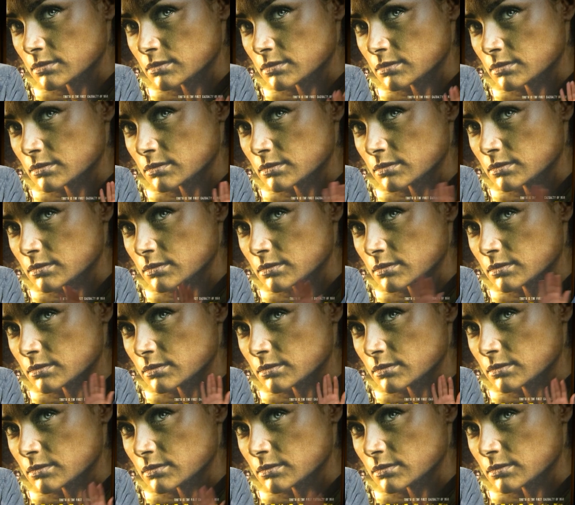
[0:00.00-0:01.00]

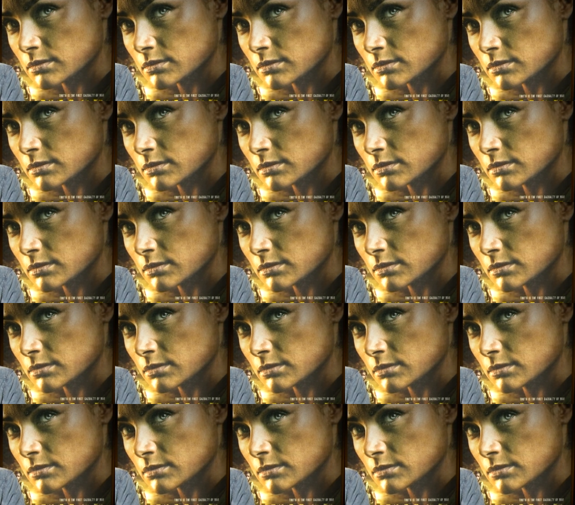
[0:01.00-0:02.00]

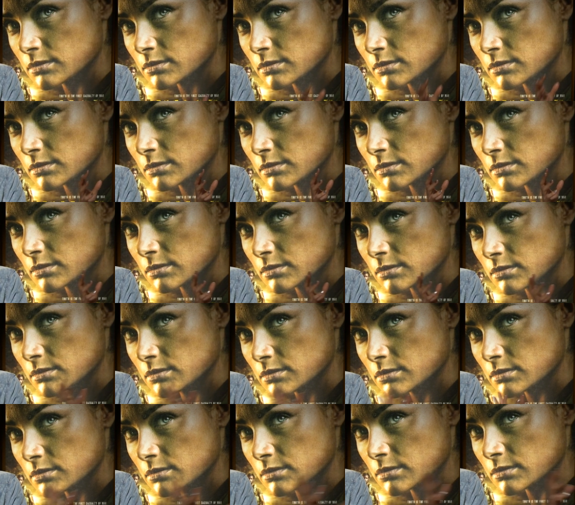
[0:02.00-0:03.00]

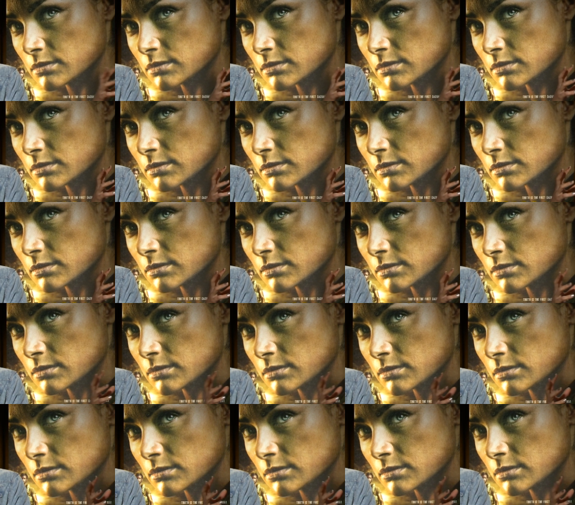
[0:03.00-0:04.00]

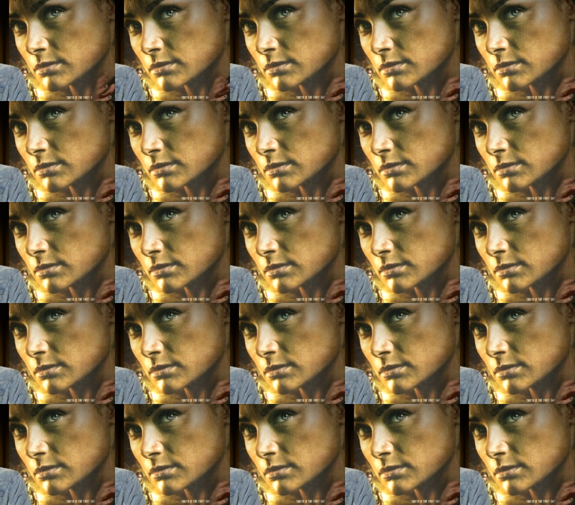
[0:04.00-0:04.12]
The person shown says nothing.